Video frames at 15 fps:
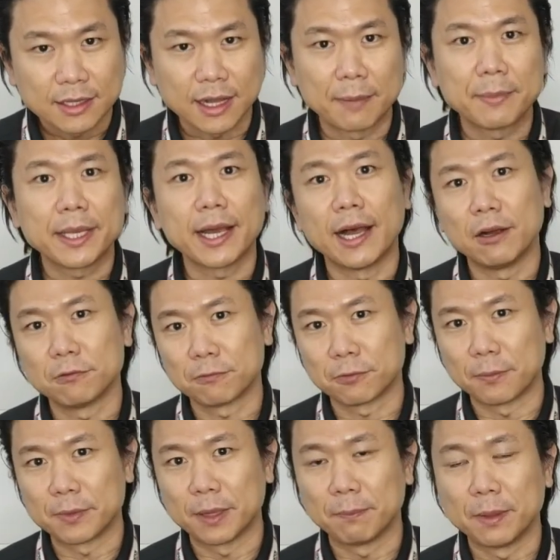coming out
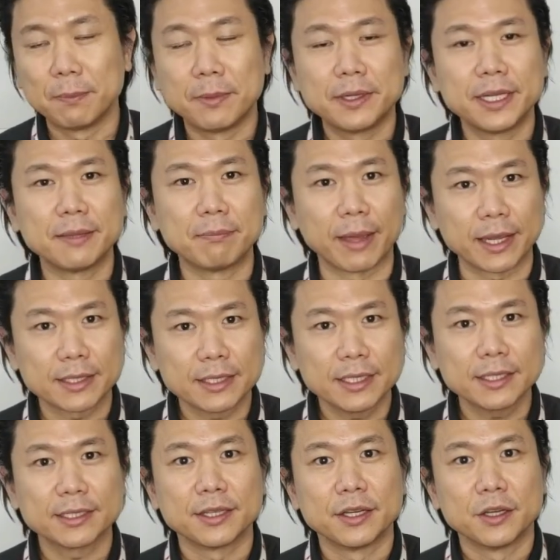from the permanent
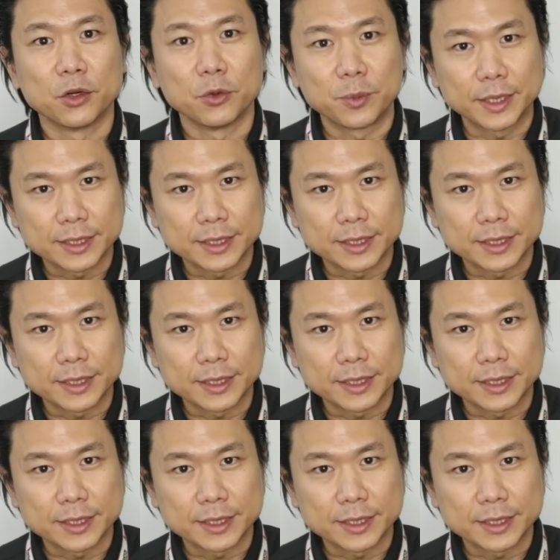magnet.